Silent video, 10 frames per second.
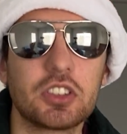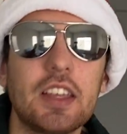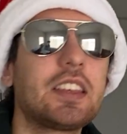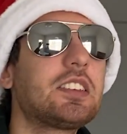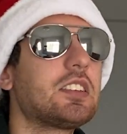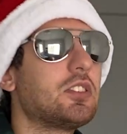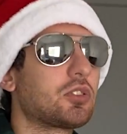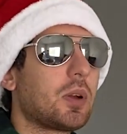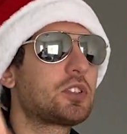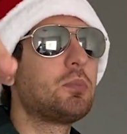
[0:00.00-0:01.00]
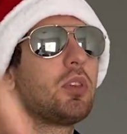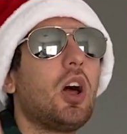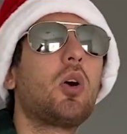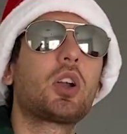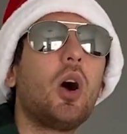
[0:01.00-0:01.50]
Link is in the description
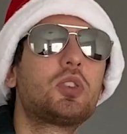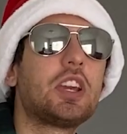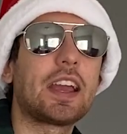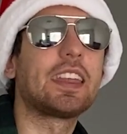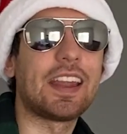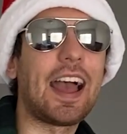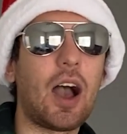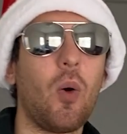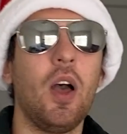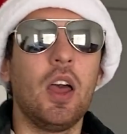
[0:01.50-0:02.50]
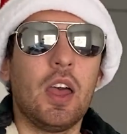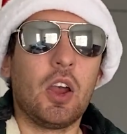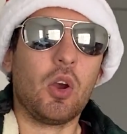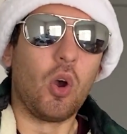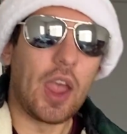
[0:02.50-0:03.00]
below. Go check it out.
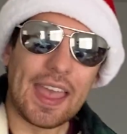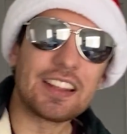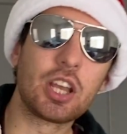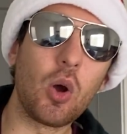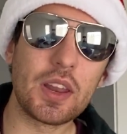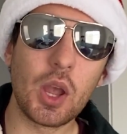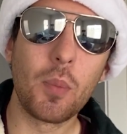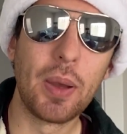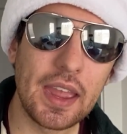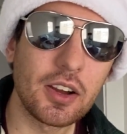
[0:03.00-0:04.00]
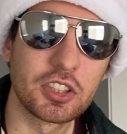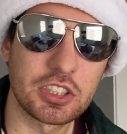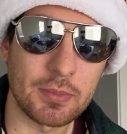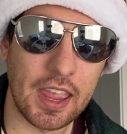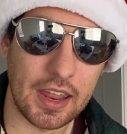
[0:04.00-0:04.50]
Antonio Pierce,
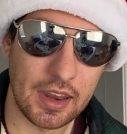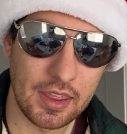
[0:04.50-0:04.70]
man.